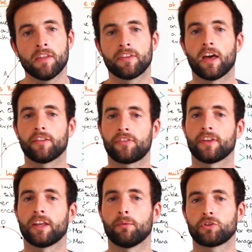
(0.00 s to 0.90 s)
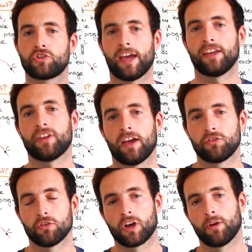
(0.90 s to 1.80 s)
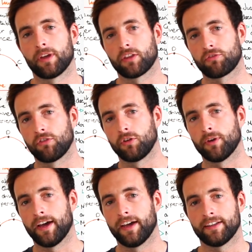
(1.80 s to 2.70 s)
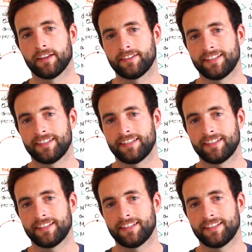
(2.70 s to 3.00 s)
The other thing that will change as you're going through a